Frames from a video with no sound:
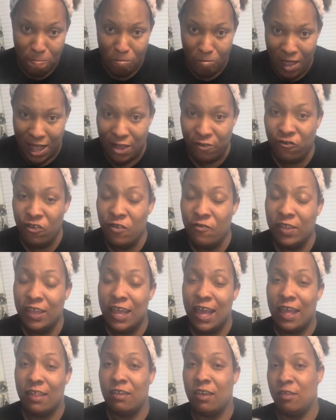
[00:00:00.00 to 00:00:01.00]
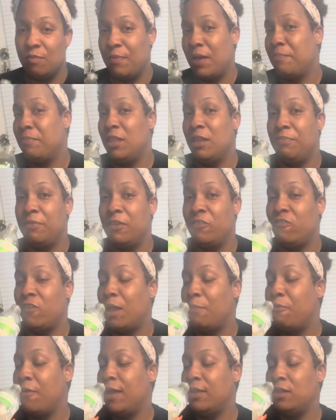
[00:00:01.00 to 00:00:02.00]
And truthfully, guys, because of my blood pressure, I
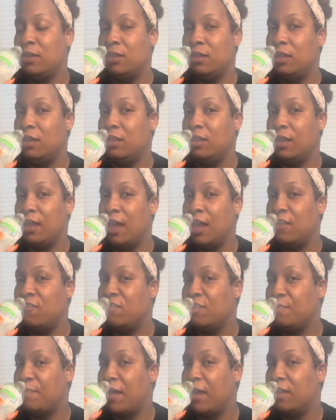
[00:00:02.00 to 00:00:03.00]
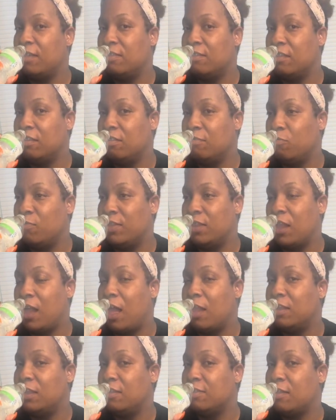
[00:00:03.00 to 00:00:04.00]
probably didn't need the Cajun spice with
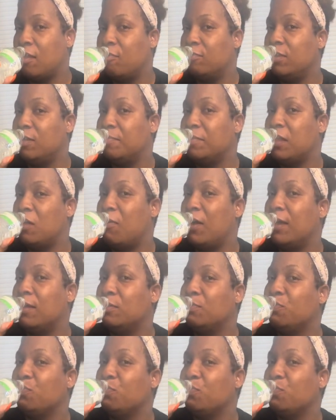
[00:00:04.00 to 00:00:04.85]
all that sodium. No way.